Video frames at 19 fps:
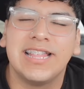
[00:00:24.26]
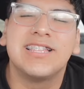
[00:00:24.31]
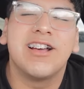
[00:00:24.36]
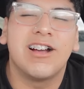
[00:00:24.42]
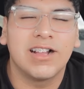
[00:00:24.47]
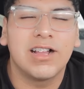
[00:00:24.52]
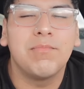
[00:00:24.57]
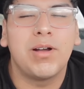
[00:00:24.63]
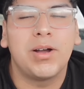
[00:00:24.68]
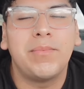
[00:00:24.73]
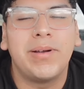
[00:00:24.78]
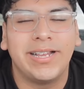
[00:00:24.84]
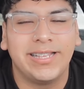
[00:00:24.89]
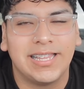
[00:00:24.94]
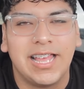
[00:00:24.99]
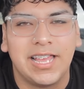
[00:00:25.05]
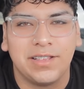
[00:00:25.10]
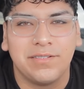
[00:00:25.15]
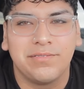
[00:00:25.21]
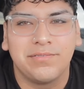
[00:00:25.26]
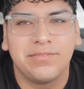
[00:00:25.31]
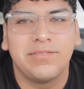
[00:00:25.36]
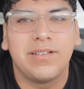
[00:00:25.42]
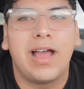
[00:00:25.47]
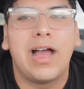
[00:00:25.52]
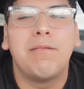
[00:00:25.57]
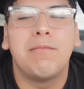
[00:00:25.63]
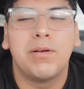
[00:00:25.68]
and talk about my life.
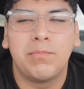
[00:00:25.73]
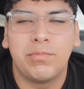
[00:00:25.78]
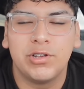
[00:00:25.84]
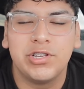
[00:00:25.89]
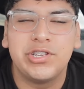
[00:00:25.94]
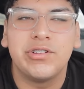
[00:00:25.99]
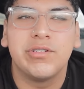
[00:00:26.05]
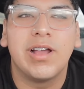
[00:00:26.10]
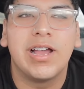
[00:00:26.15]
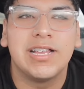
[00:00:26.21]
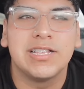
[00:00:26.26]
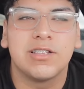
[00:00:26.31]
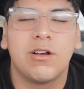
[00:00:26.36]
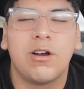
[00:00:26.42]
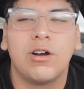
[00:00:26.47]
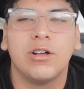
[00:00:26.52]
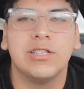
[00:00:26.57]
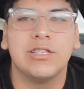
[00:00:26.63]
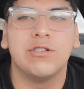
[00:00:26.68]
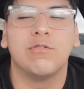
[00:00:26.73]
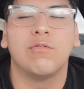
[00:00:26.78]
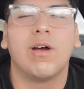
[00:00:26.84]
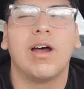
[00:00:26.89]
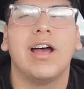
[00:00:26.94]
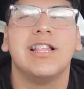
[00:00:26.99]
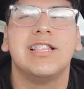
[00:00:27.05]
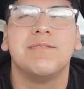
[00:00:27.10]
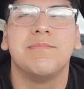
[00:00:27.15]
I'm gonna put you guys on to
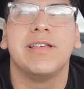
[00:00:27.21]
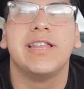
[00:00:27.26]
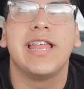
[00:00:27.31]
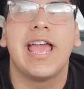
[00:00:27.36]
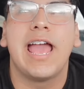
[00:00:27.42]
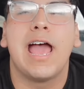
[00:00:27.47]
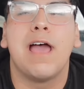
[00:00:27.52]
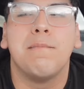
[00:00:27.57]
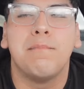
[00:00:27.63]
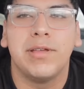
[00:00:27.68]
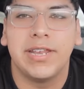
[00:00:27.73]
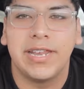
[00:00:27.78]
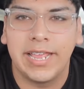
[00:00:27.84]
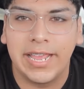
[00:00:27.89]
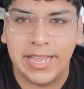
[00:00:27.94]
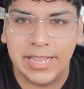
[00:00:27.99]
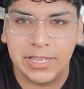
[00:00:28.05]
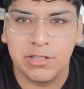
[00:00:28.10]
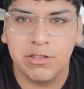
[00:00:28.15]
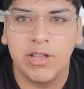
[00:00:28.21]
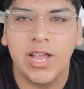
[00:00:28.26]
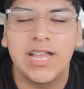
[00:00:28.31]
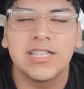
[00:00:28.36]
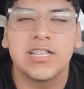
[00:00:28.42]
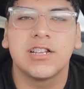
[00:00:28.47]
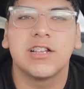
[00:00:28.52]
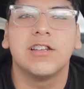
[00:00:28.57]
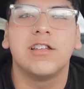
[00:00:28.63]
what's been happening. You
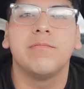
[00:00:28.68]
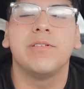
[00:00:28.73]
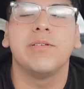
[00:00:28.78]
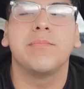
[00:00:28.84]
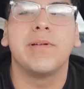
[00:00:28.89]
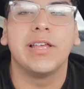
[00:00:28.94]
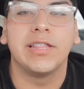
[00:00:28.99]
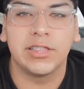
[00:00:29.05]
guys are gonna be my